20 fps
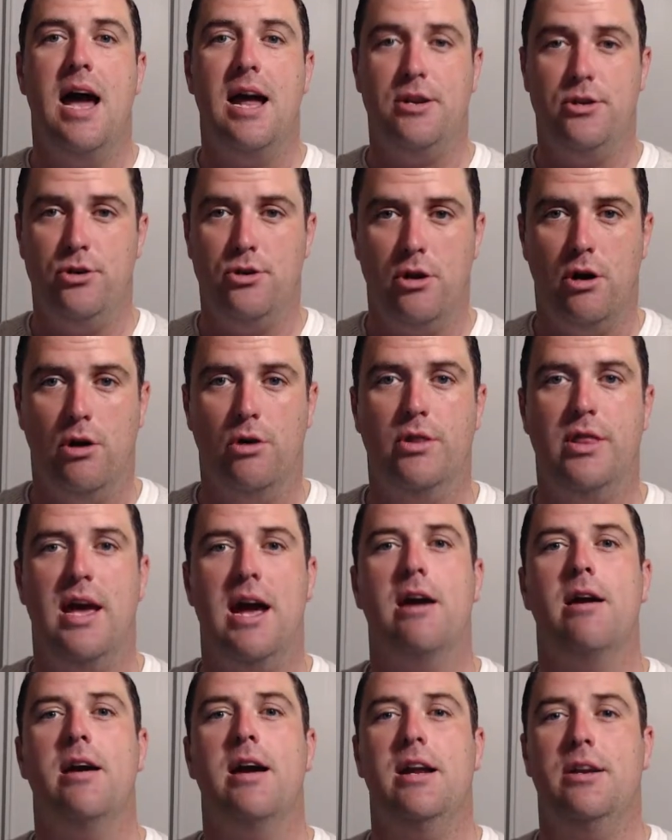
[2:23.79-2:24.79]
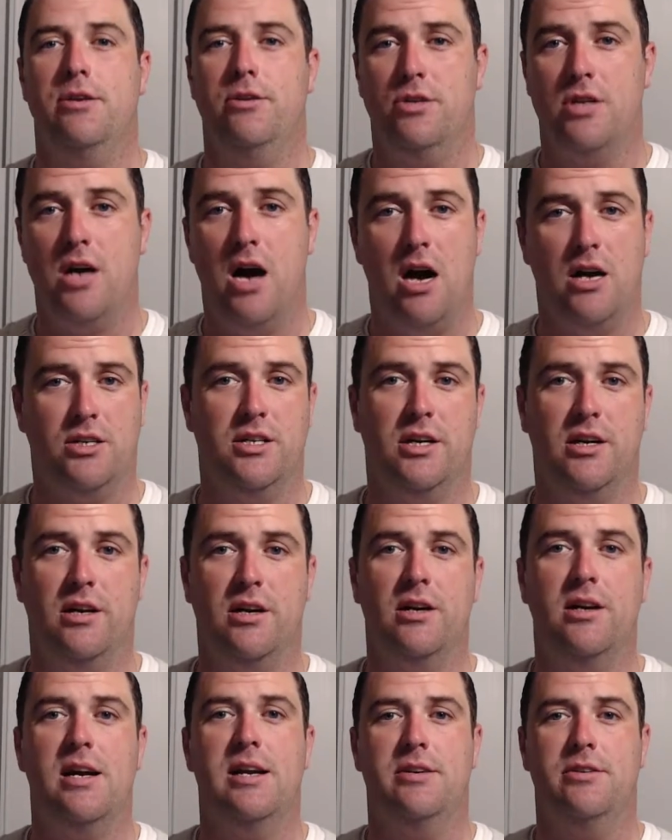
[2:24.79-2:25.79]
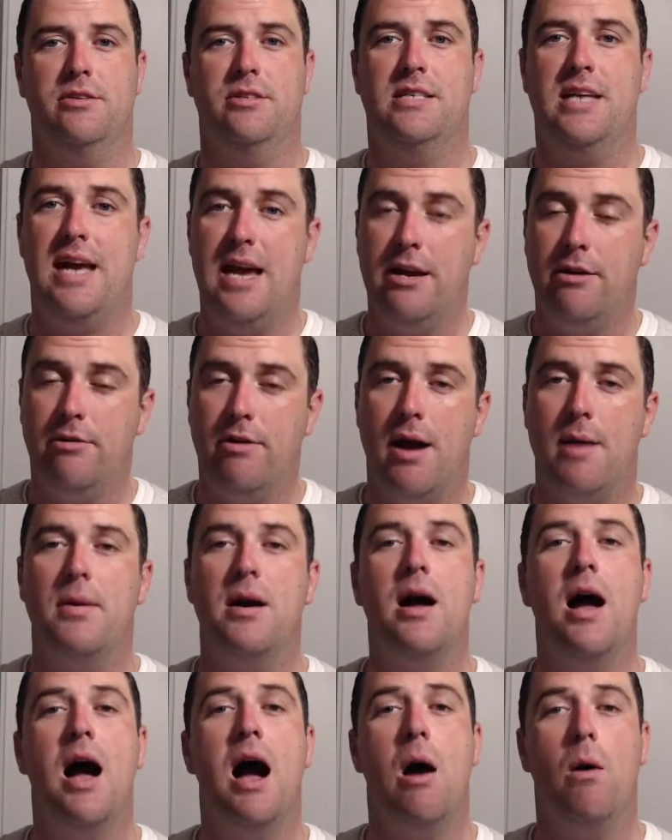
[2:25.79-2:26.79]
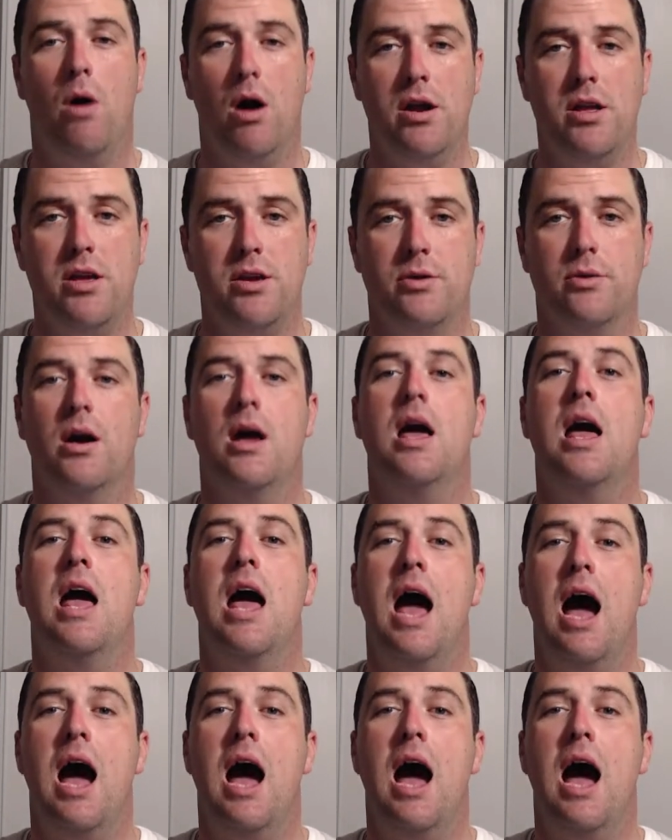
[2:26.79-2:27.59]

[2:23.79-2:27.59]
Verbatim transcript: And you go there and you talk to her and you say, Hey, Grandma, how are you?